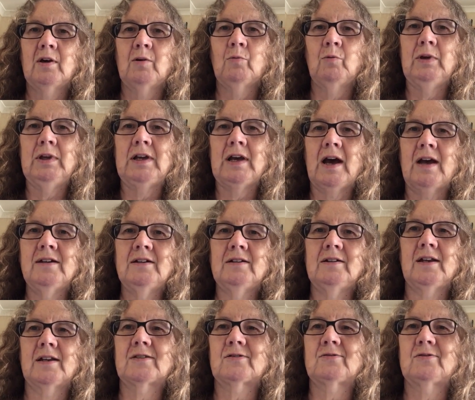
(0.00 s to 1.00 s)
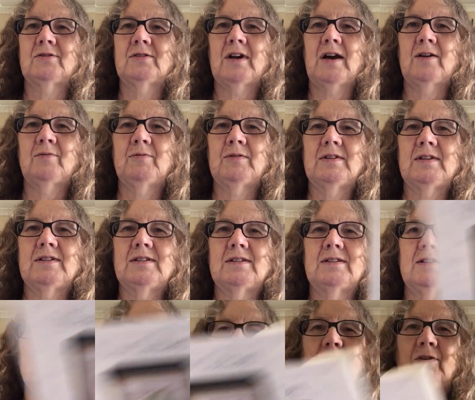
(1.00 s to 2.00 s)
we gain an extra day with these
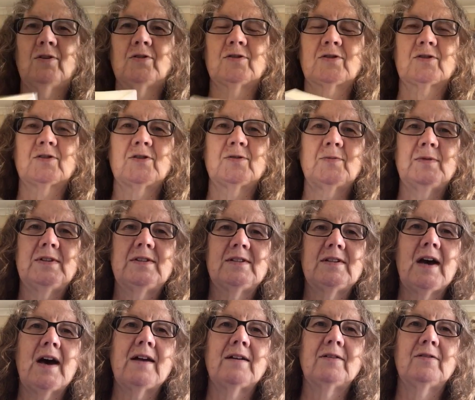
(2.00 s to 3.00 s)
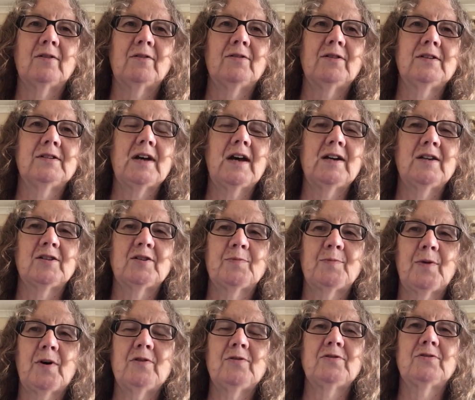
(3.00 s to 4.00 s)
stitch longs because we started on the day it's
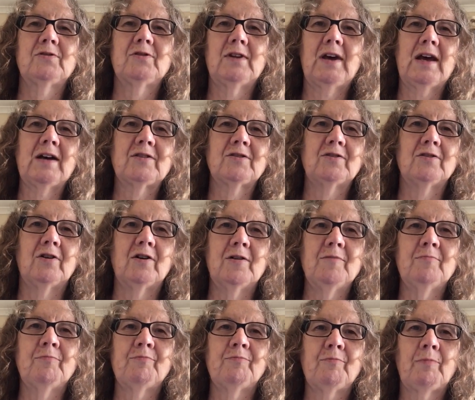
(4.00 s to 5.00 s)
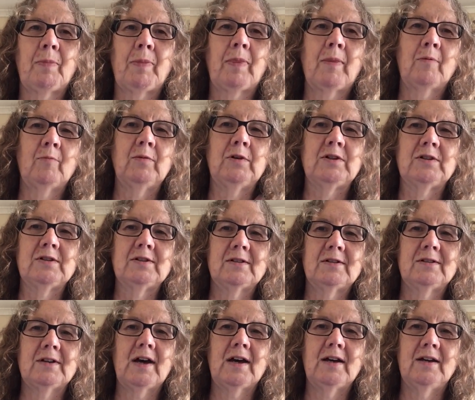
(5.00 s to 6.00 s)
posted our time, which is a
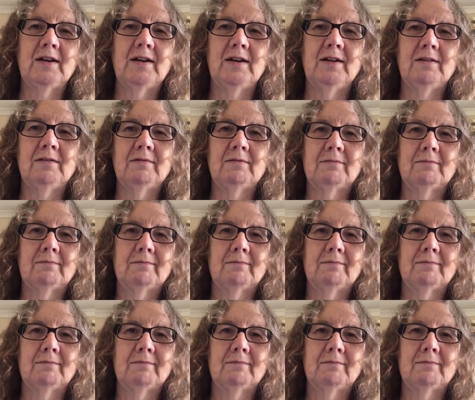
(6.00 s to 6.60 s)
day ahead